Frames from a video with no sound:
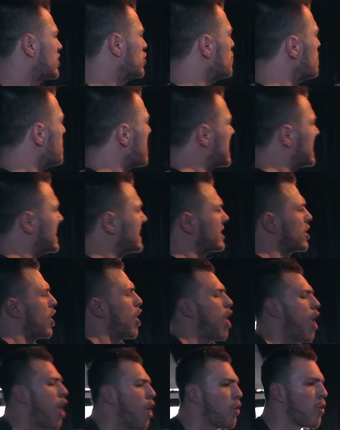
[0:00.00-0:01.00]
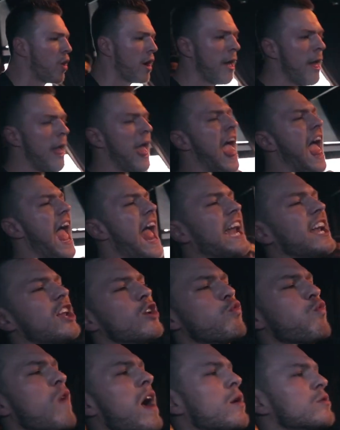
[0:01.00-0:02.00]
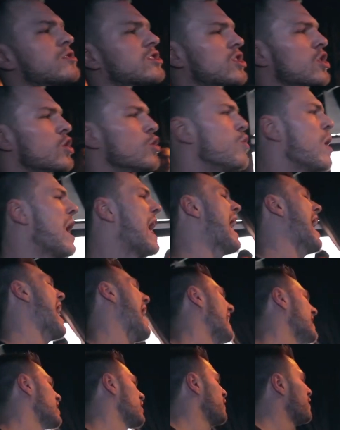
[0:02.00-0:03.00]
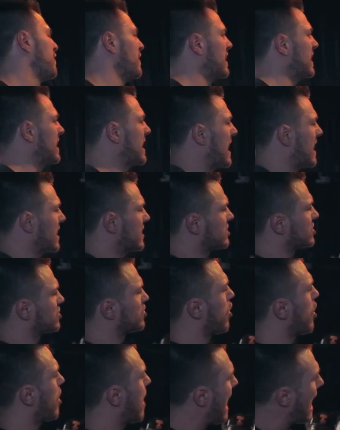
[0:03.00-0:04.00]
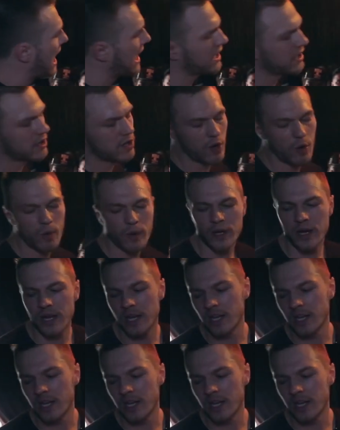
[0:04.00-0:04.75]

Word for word: that you're making a hole. End of round two, and I'm feeling hella strong, I ain't going